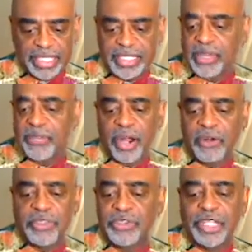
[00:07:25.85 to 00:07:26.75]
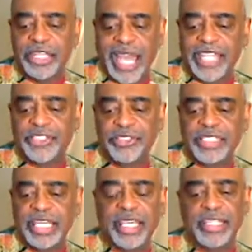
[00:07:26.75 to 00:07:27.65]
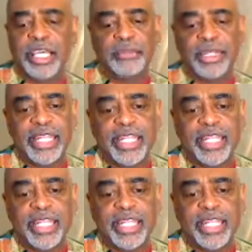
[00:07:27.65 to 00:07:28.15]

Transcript: Let him offer you the light you see in him.